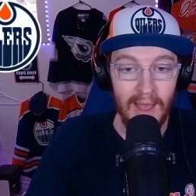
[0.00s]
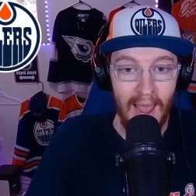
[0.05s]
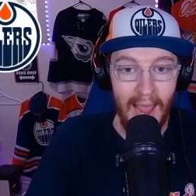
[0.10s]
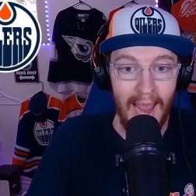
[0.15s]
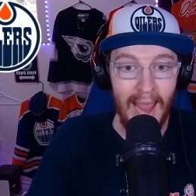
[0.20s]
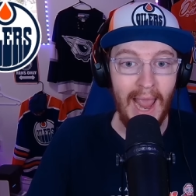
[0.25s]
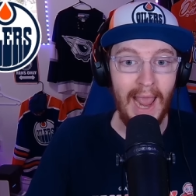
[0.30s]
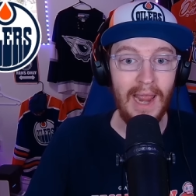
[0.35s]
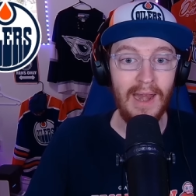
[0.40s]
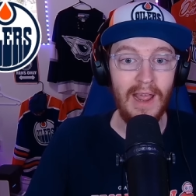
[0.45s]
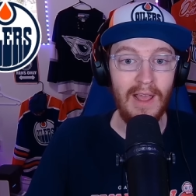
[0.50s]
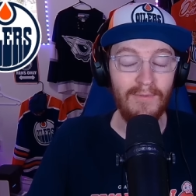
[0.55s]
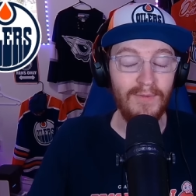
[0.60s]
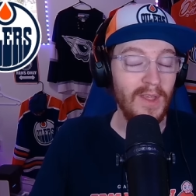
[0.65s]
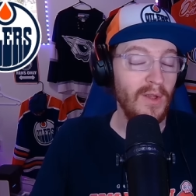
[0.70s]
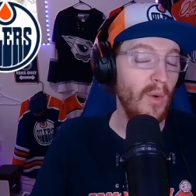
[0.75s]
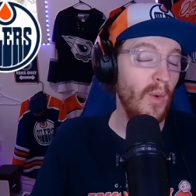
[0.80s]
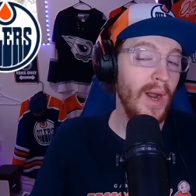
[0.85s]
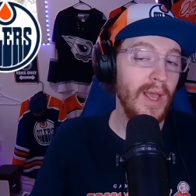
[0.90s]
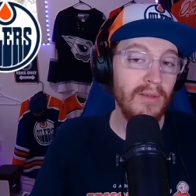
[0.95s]
And if
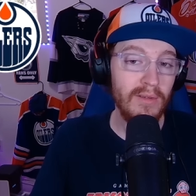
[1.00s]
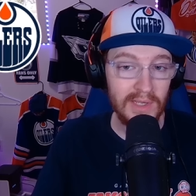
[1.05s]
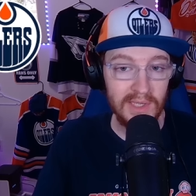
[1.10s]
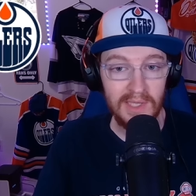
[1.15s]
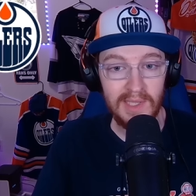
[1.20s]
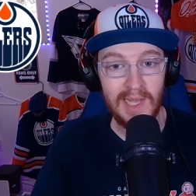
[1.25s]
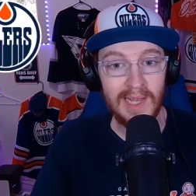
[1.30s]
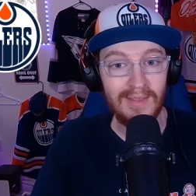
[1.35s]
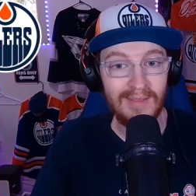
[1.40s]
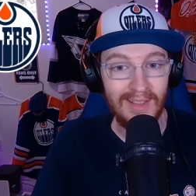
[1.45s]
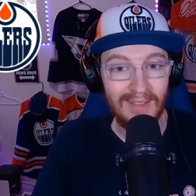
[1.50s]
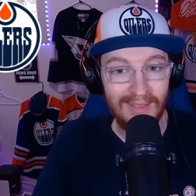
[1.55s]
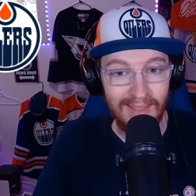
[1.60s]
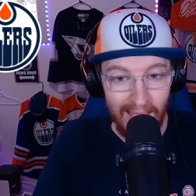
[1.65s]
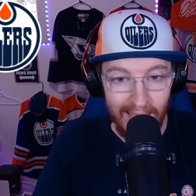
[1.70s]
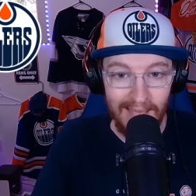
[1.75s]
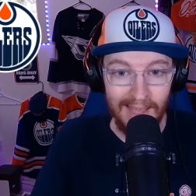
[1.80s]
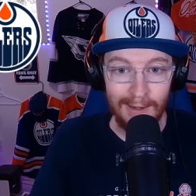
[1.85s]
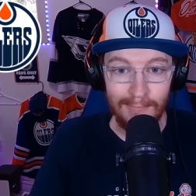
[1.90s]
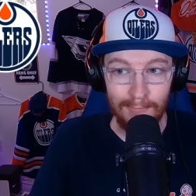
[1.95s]
the Oilers think that
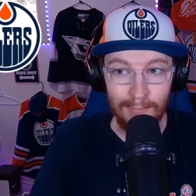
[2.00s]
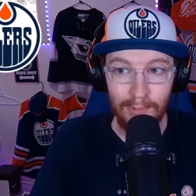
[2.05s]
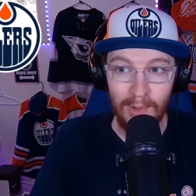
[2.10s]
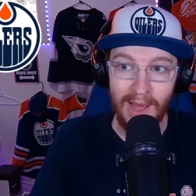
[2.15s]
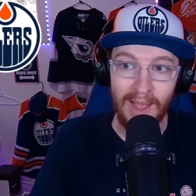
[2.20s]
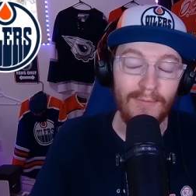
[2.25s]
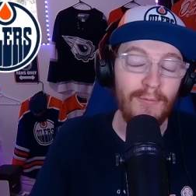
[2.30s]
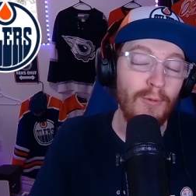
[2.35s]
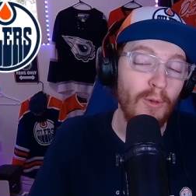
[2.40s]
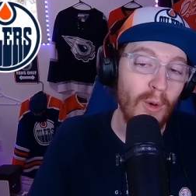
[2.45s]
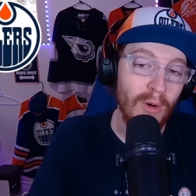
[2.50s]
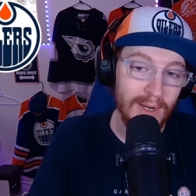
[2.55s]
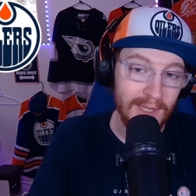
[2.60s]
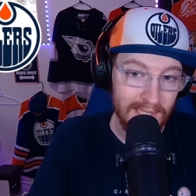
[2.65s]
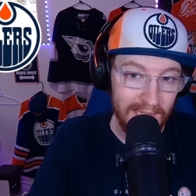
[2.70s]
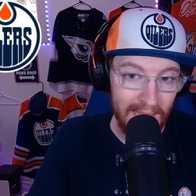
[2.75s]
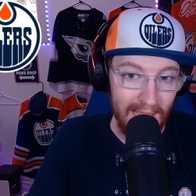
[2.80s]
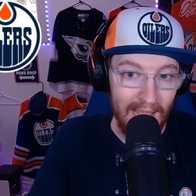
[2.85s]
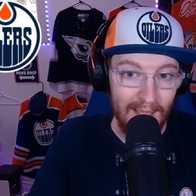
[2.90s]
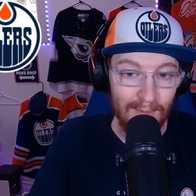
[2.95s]
they can play Florida's
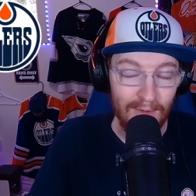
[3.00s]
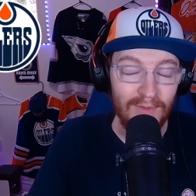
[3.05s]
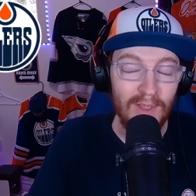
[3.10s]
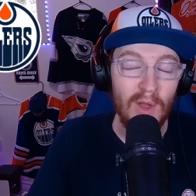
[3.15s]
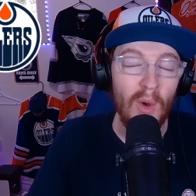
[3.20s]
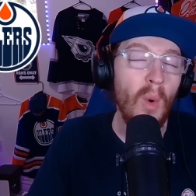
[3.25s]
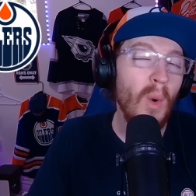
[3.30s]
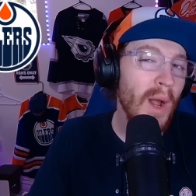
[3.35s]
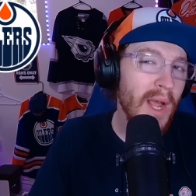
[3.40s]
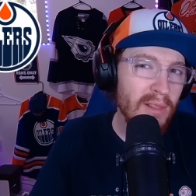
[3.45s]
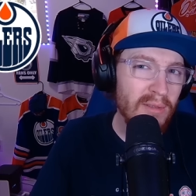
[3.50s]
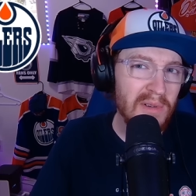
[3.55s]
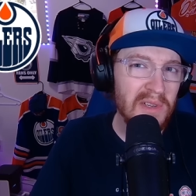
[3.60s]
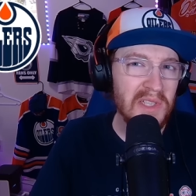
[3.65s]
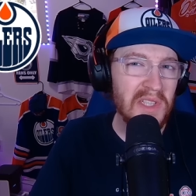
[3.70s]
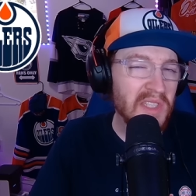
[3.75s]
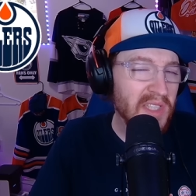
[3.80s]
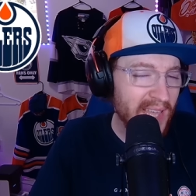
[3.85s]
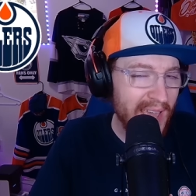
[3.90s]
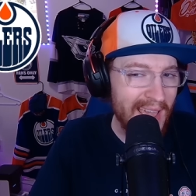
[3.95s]
game, if the
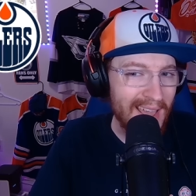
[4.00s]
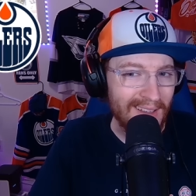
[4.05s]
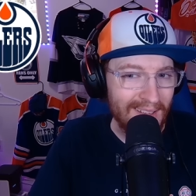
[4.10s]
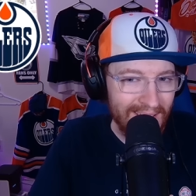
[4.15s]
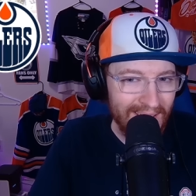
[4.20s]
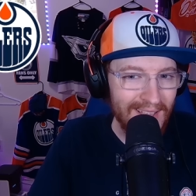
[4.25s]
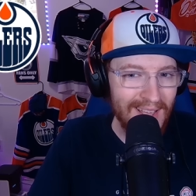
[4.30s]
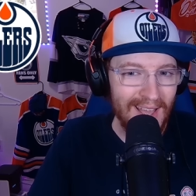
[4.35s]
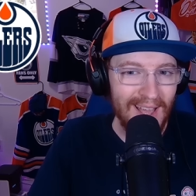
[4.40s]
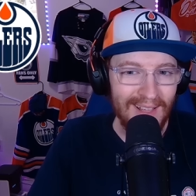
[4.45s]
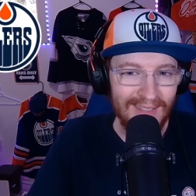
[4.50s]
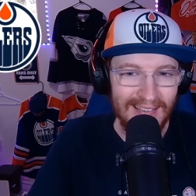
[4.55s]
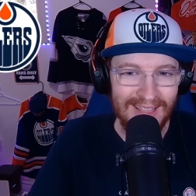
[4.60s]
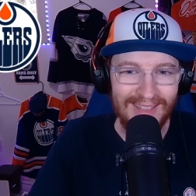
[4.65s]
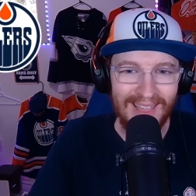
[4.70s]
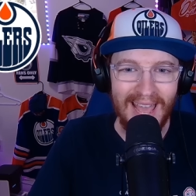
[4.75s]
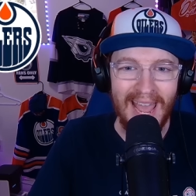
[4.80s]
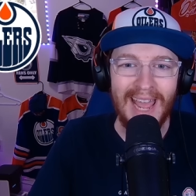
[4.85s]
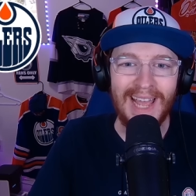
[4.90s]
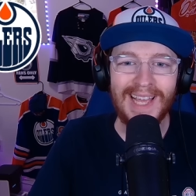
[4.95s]
Oilers think that
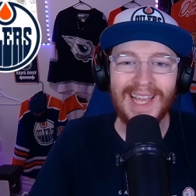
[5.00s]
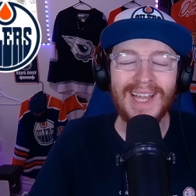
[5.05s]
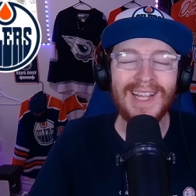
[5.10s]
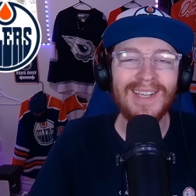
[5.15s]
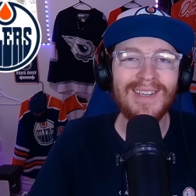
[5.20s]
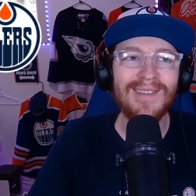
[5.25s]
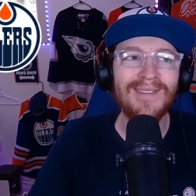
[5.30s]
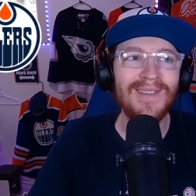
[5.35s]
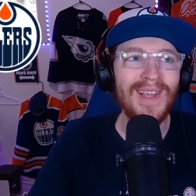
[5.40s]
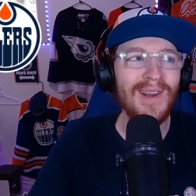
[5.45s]
they can,